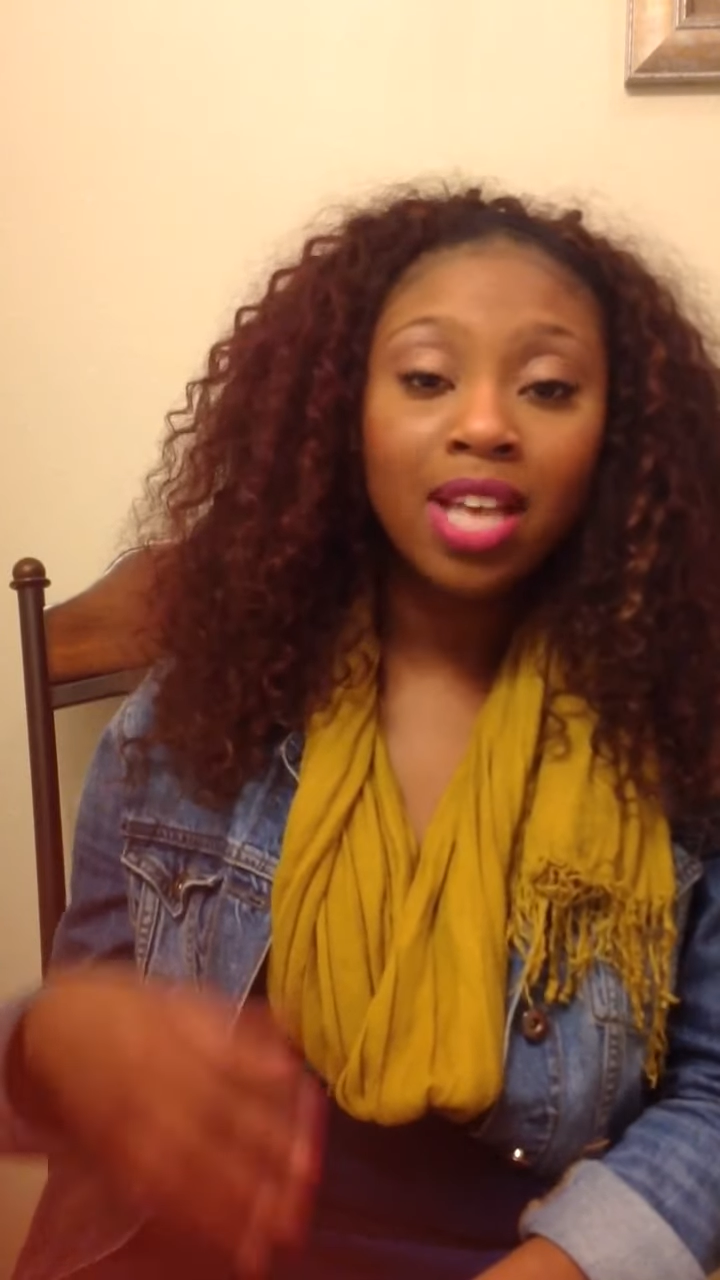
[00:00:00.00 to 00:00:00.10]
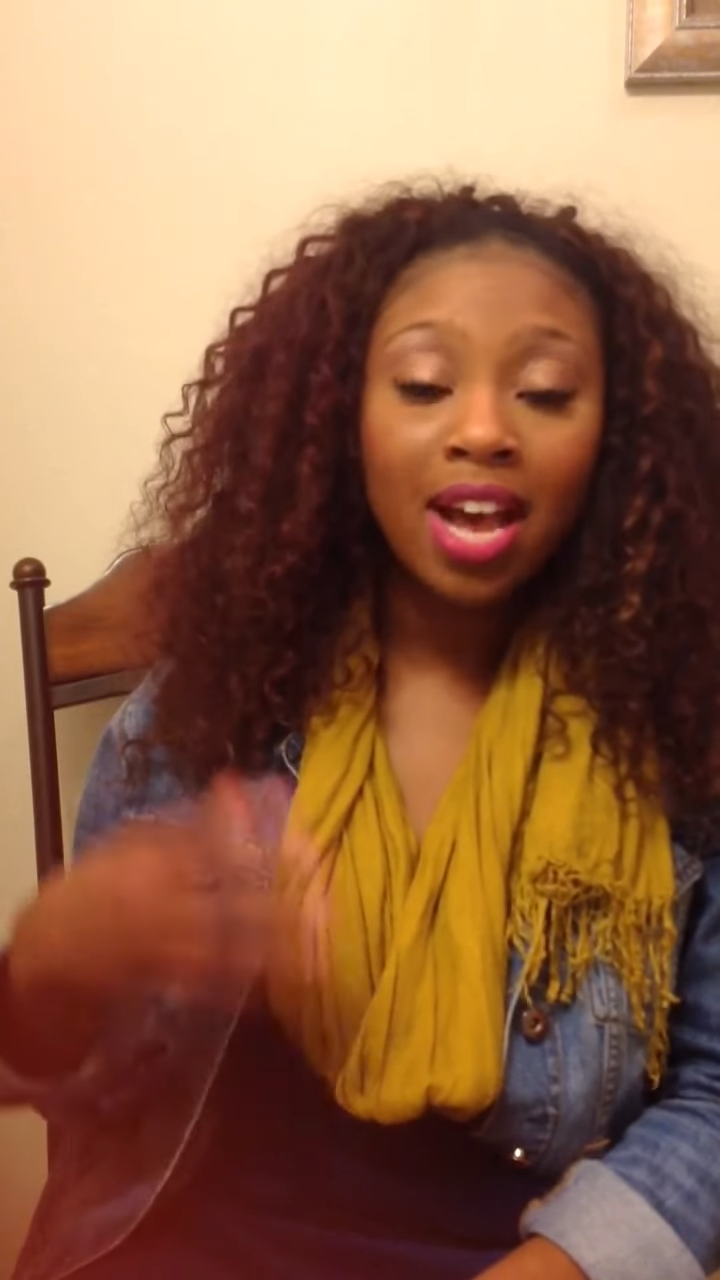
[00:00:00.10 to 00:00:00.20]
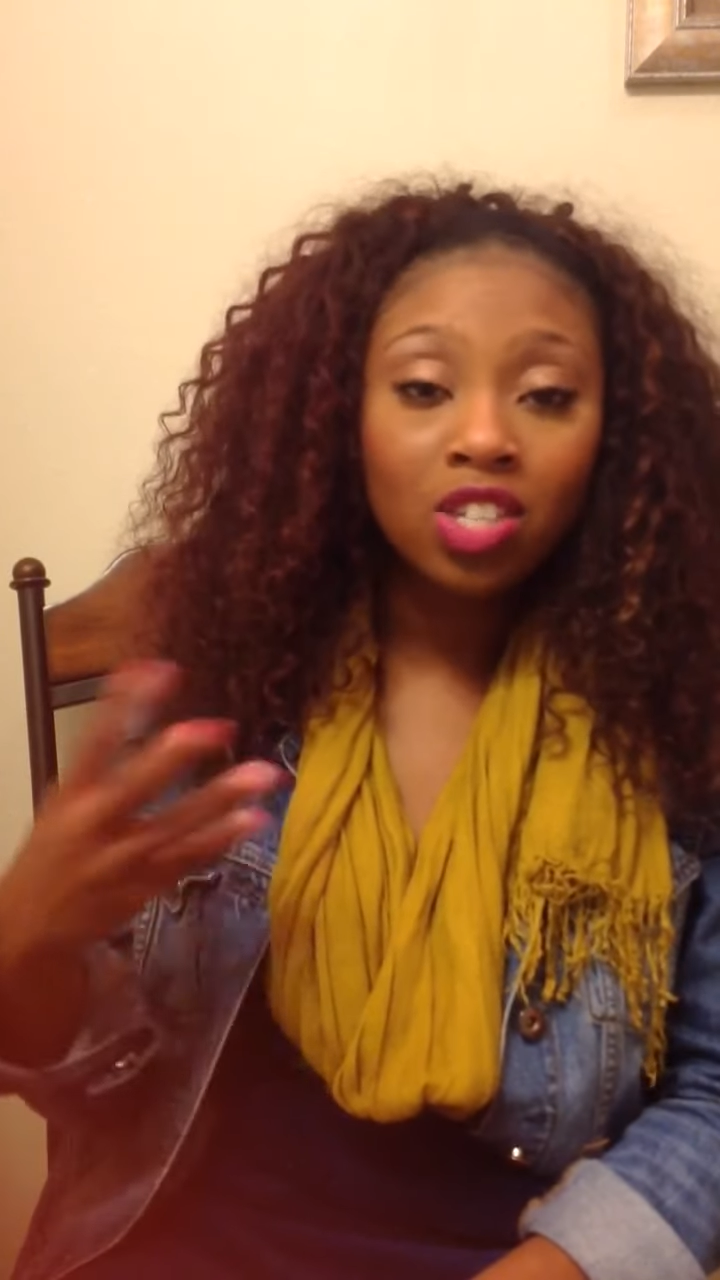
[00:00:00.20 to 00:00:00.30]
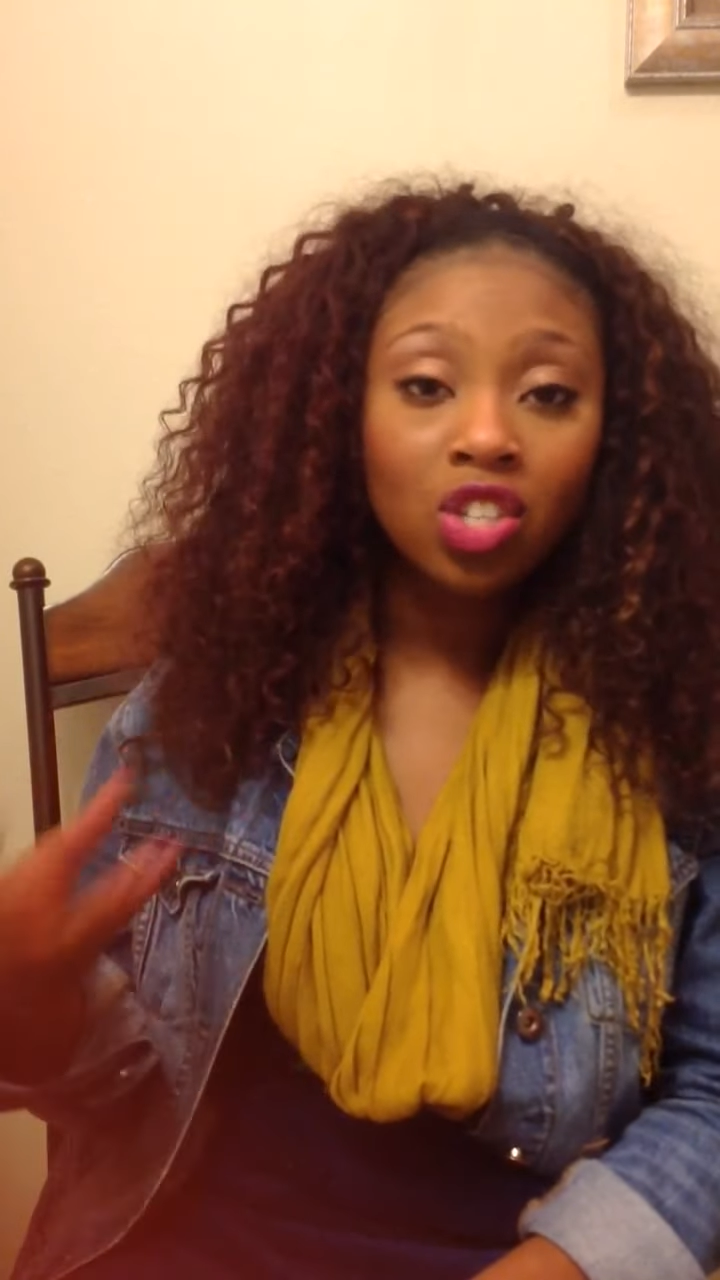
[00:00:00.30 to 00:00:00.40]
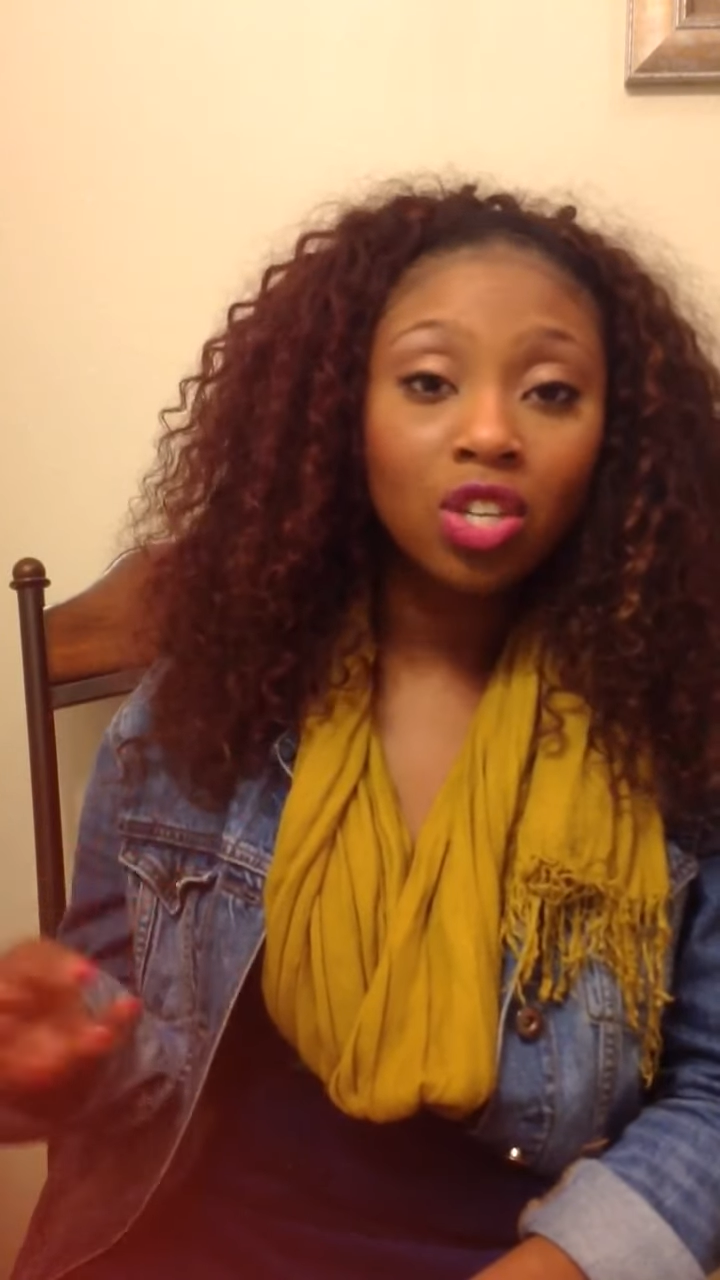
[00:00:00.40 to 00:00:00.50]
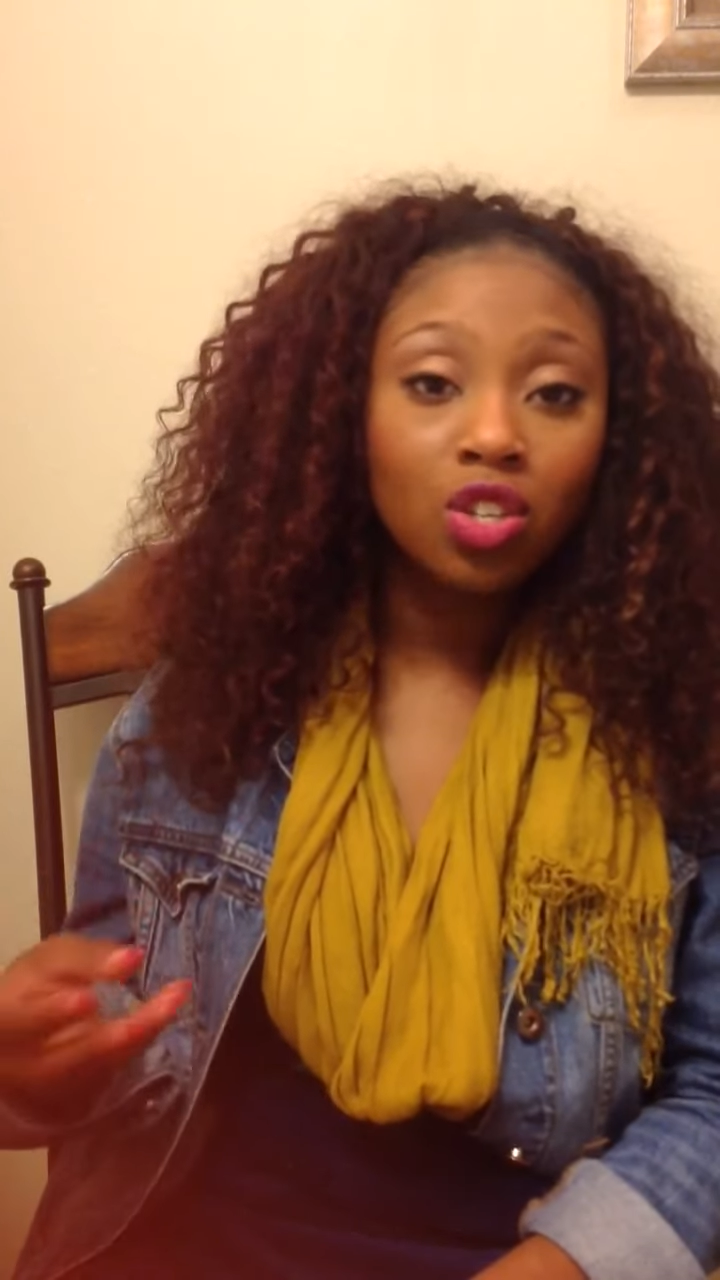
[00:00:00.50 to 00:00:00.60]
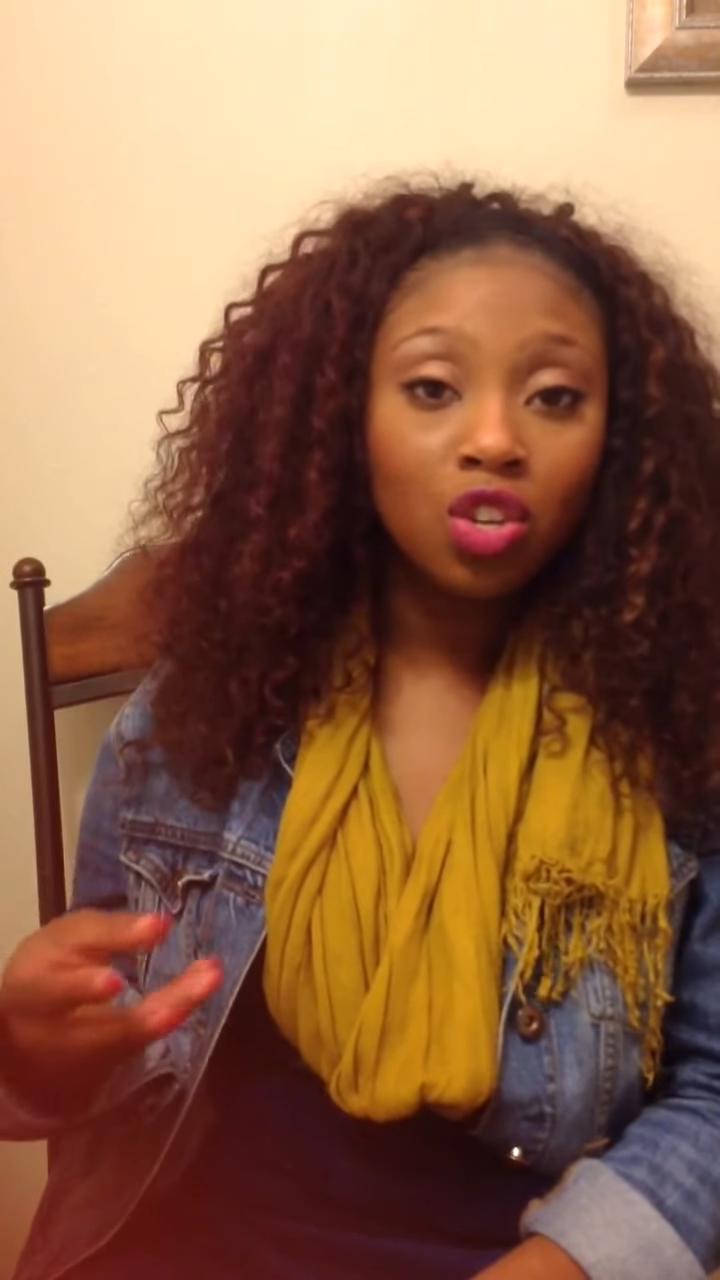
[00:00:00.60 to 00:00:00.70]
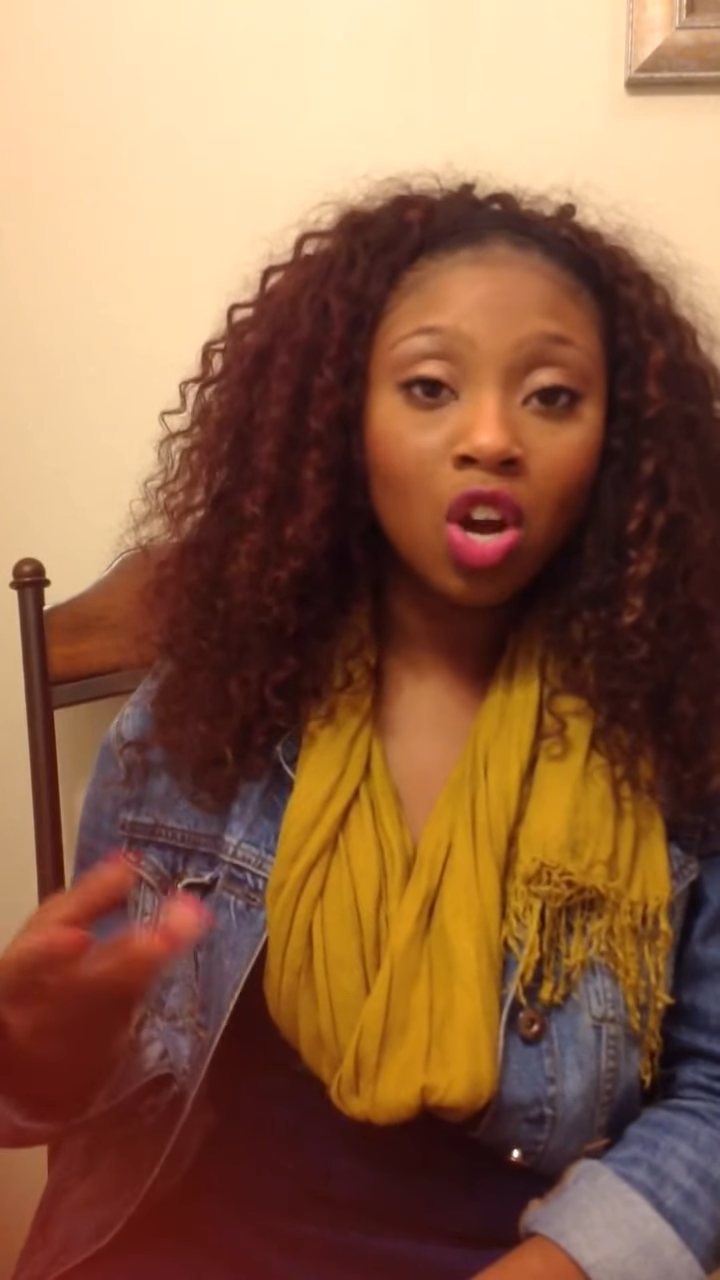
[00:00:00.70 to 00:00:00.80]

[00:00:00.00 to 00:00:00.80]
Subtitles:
actually,